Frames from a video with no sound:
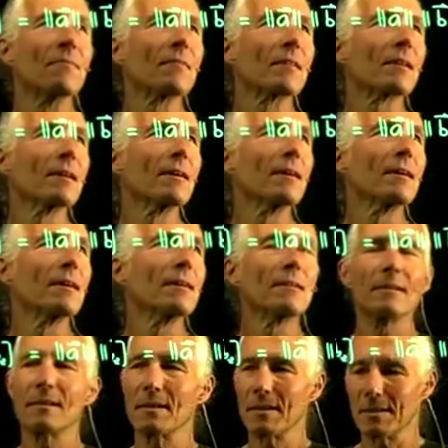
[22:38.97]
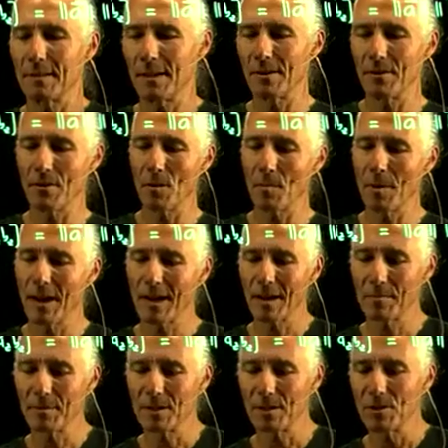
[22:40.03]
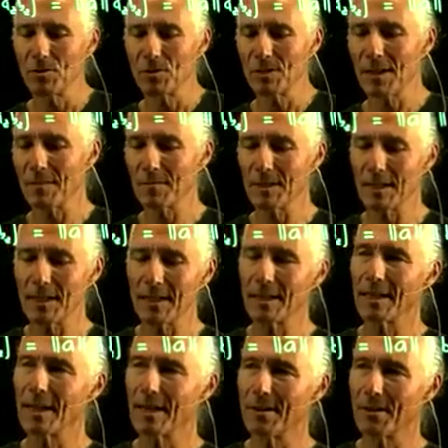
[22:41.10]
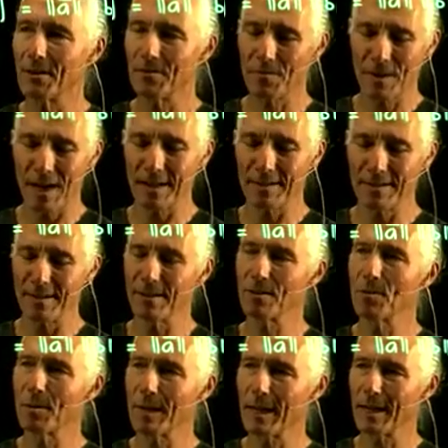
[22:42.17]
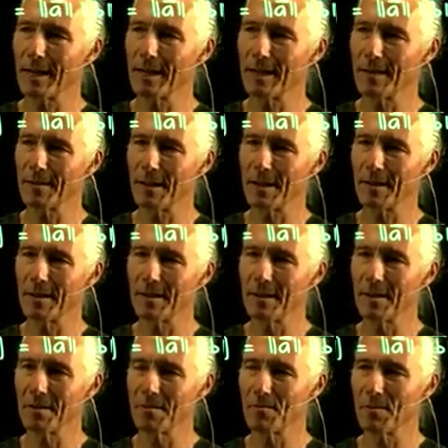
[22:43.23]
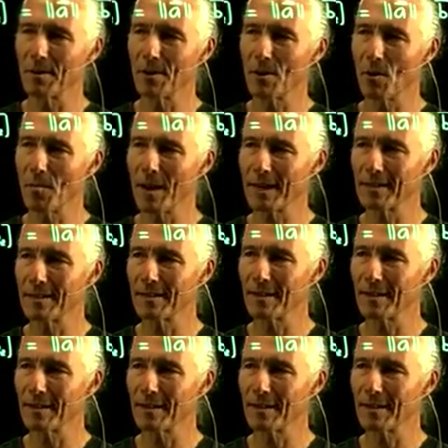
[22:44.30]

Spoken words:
And then you go back up to 270, and you've got 0 again. And then when you go back to the same